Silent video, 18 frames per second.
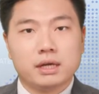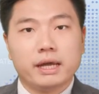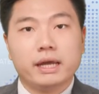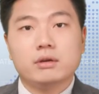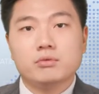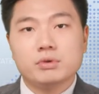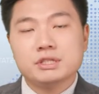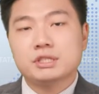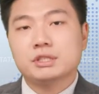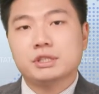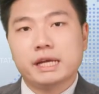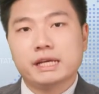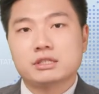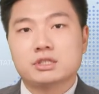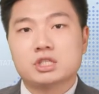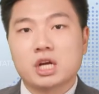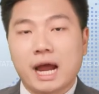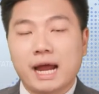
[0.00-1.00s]
In recent
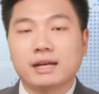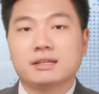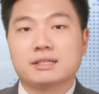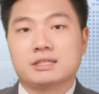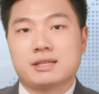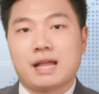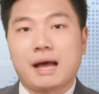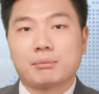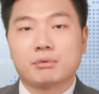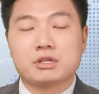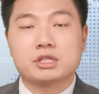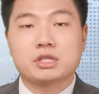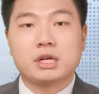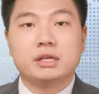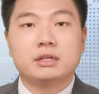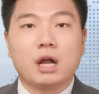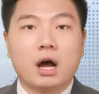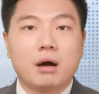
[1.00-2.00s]
days, China
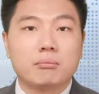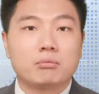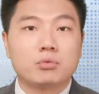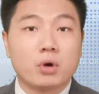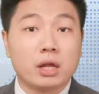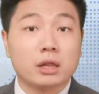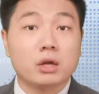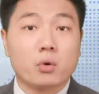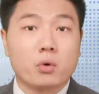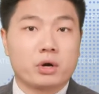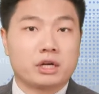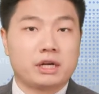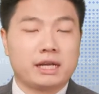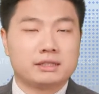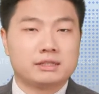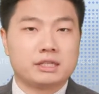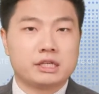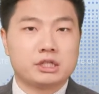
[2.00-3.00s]
established an umbrella
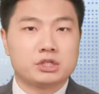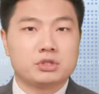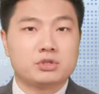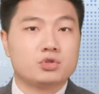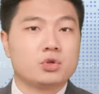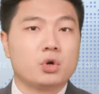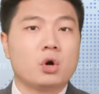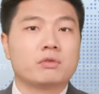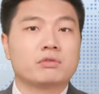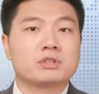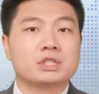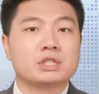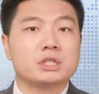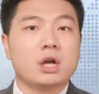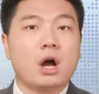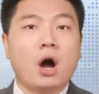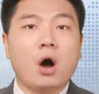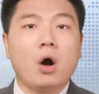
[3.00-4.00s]
organization to
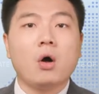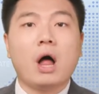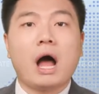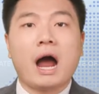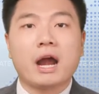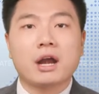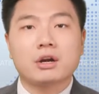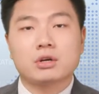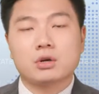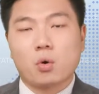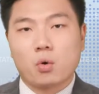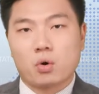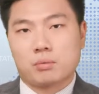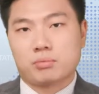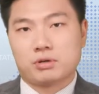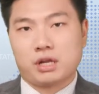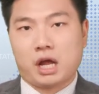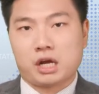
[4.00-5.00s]
oversee all iron
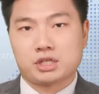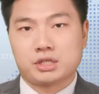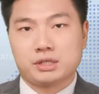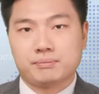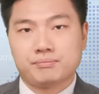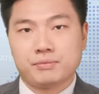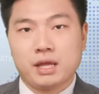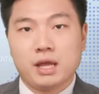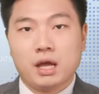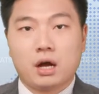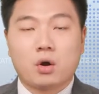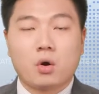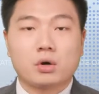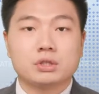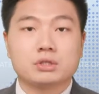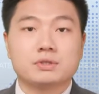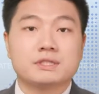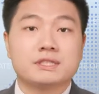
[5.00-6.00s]
ore production.
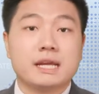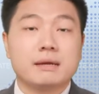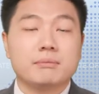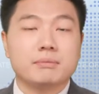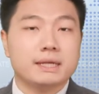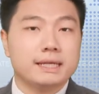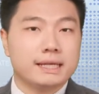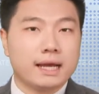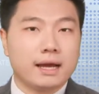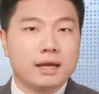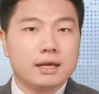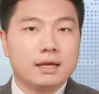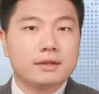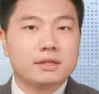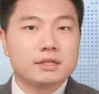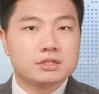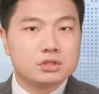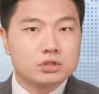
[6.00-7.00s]
According to state media,
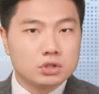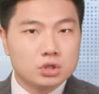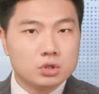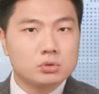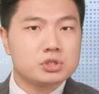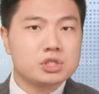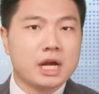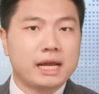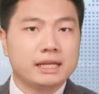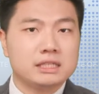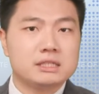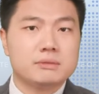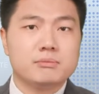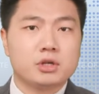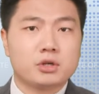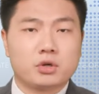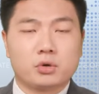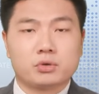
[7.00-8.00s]
this new Chinese
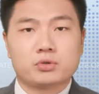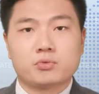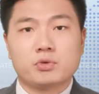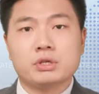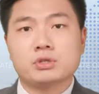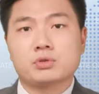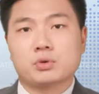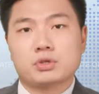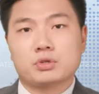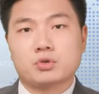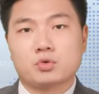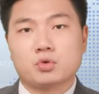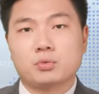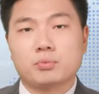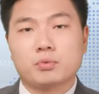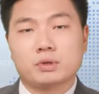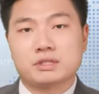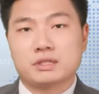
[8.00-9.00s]
Minerals Resource
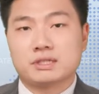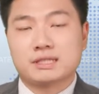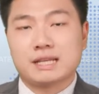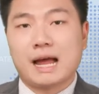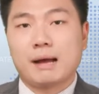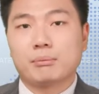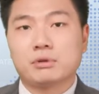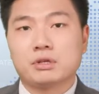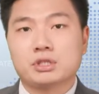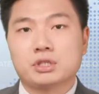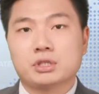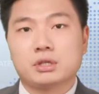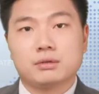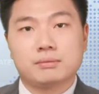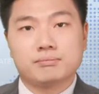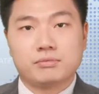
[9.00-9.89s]
Group was established